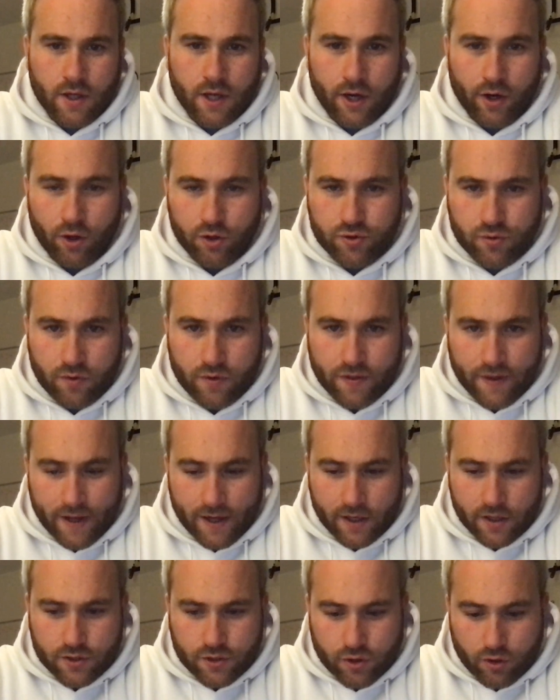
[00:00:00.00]
And also
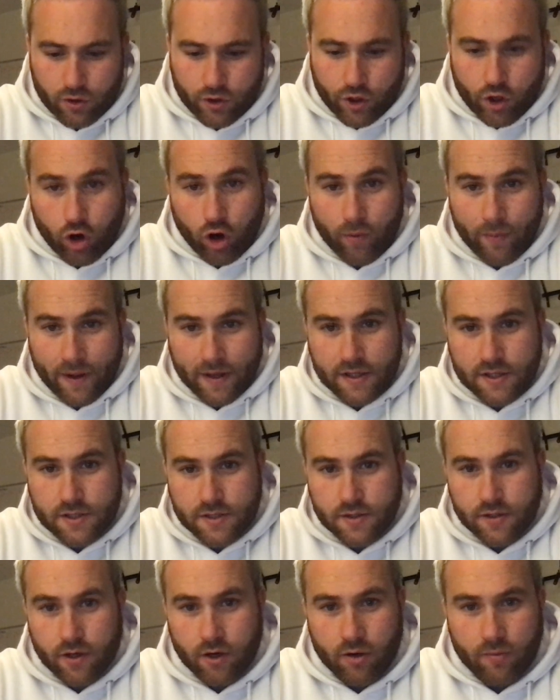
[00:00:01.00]
thanks to all the
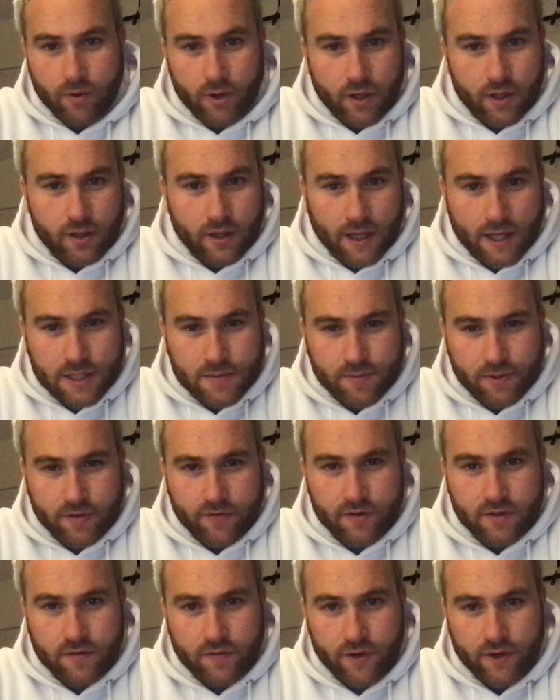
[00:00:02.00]
comments on my last
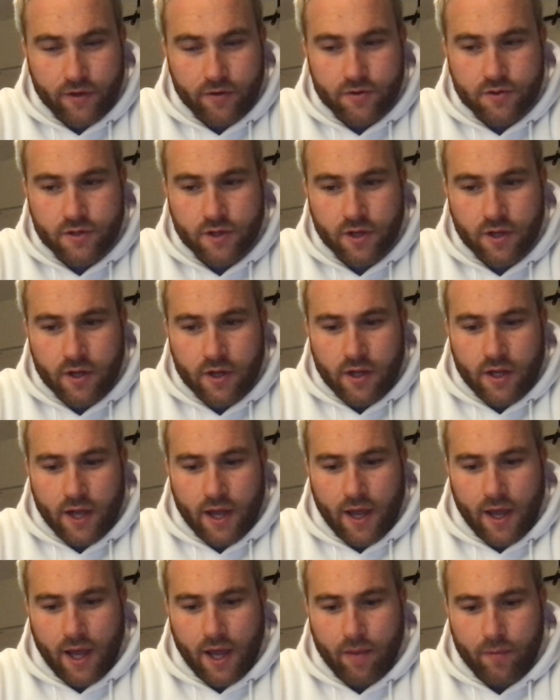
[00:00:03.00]
previous videos.
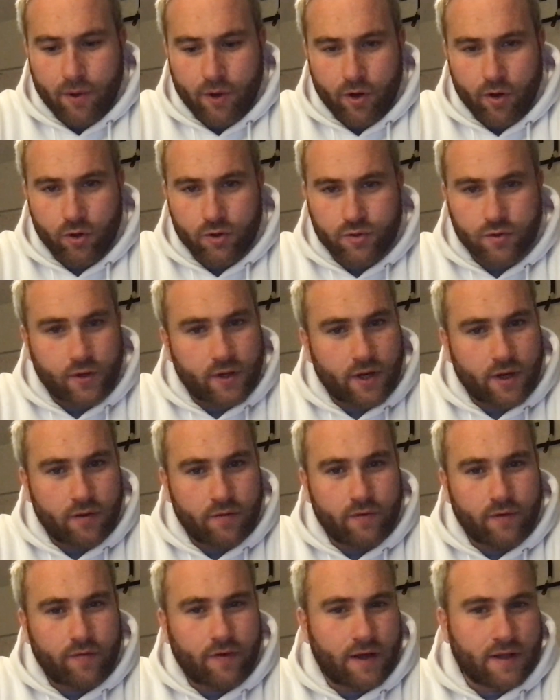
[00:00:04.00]
And also kind
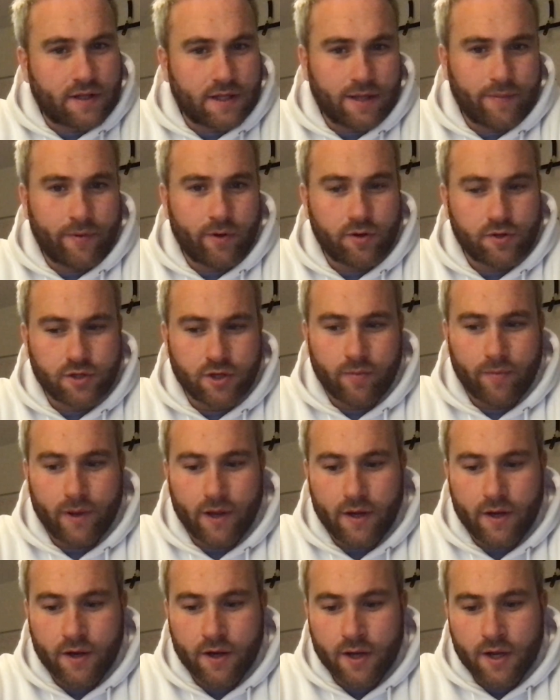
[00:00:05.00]
of I've had emails come
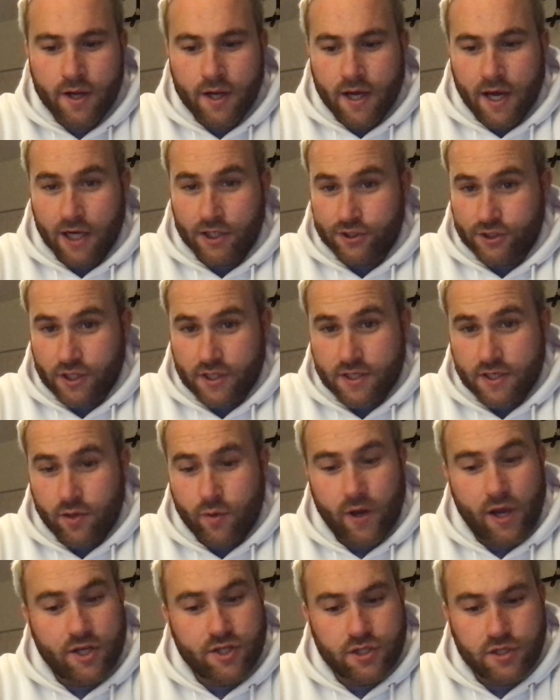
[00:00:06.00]
in and just
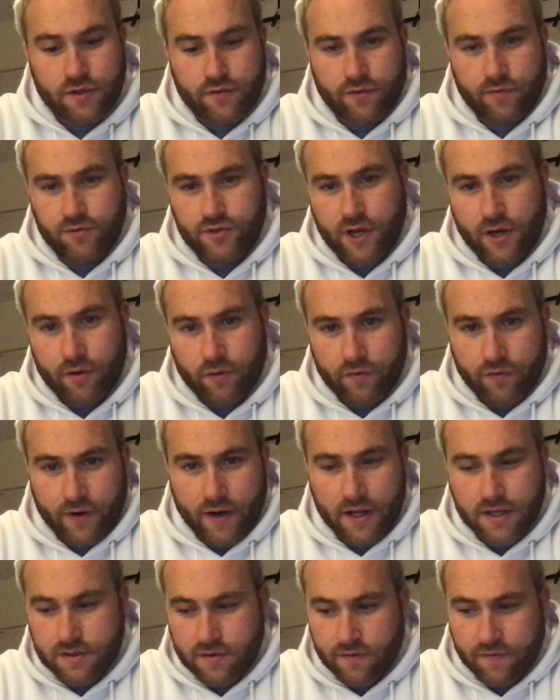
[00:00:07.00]
questions from general
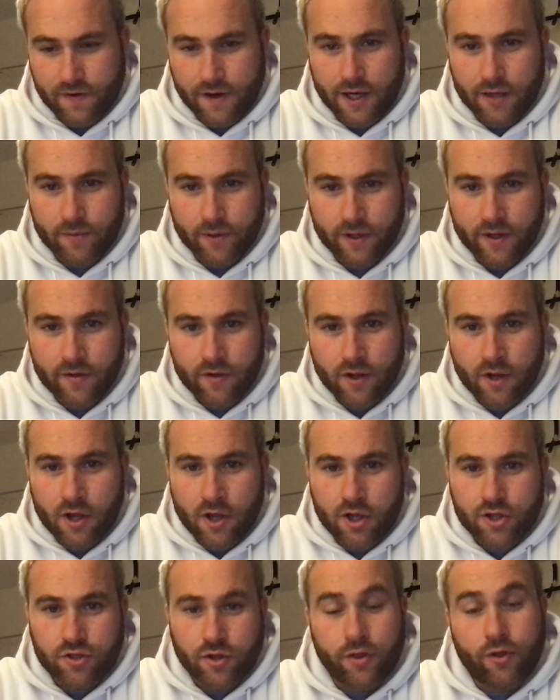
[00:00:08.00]
friends and family.
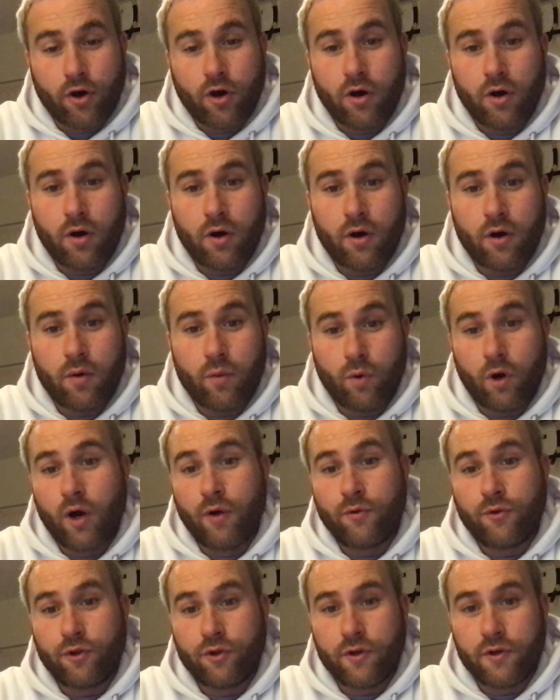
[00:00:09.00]
So I thought what I
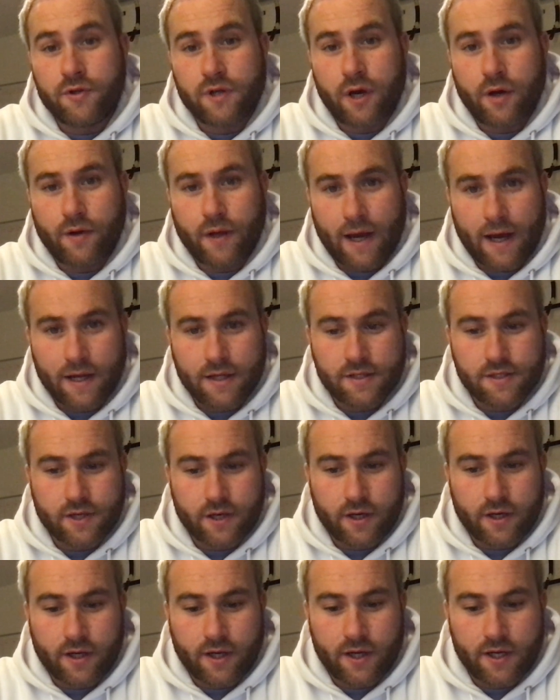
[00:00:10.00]
would do is I would
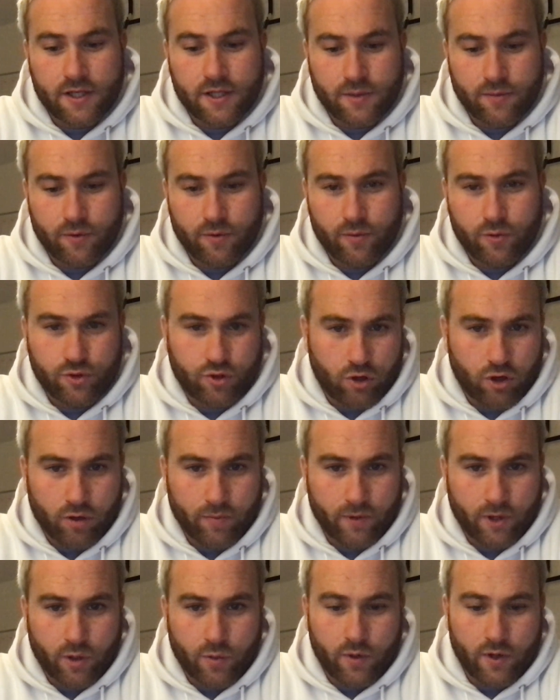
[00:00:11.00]
answer kind of some of the most
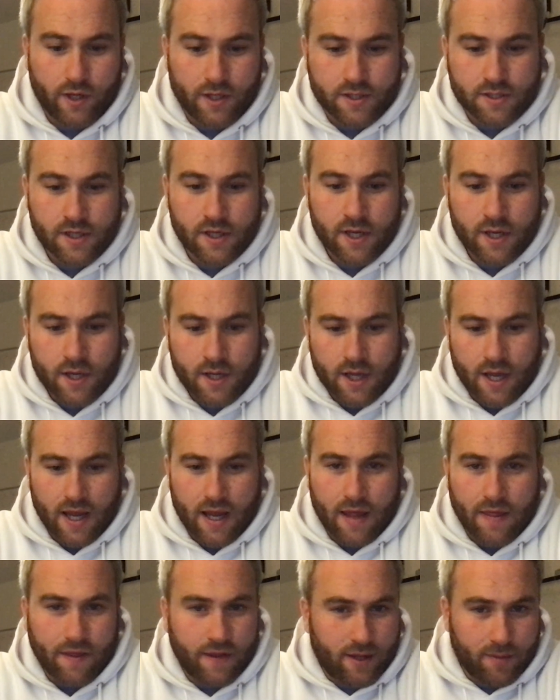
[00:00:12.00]
common queries
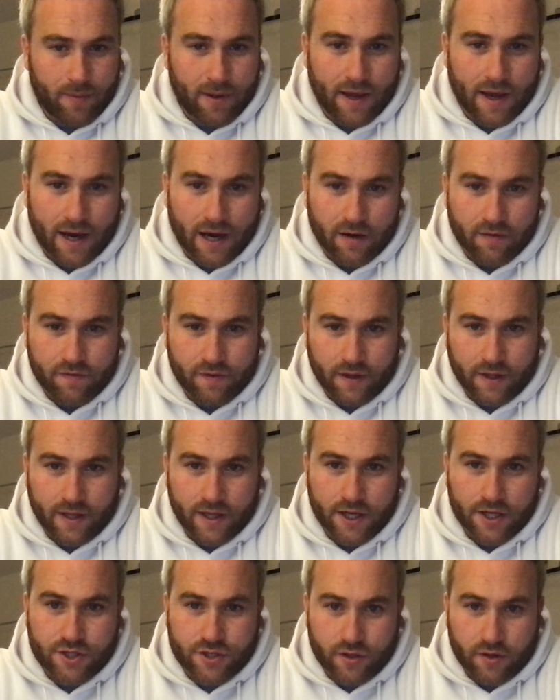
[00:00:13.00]
that you may have in
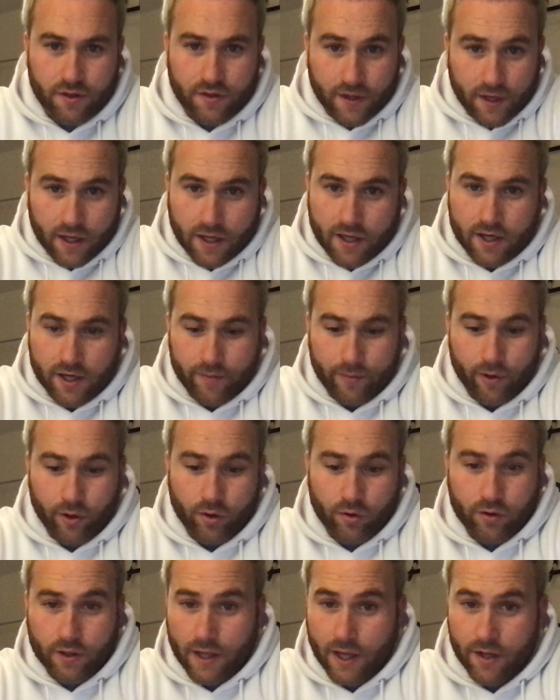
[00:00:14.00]
case you're thinking
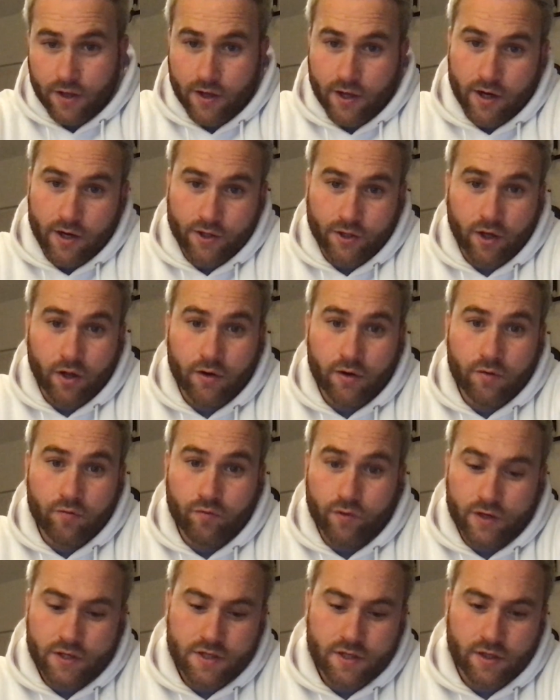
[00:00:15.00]
about getting your hair
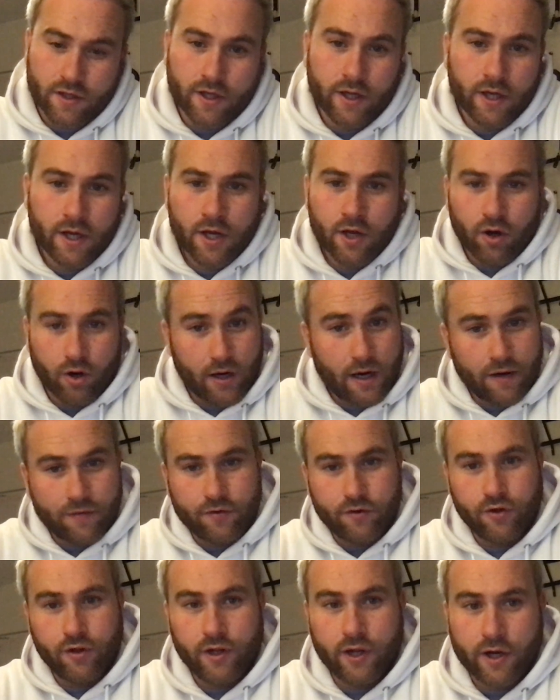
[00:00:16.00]
done recently or
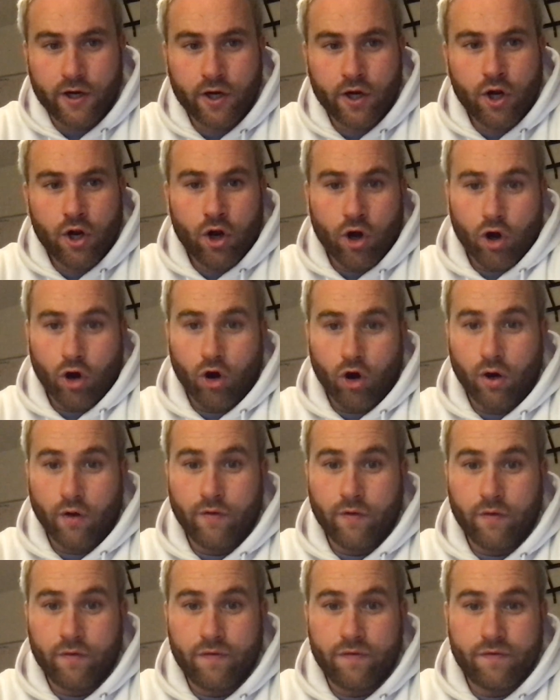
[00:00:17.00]
after New Year, or
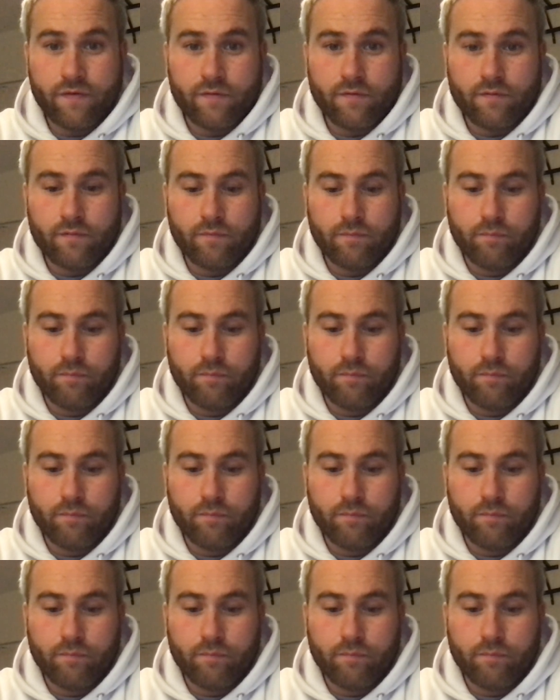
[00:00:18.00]
if you've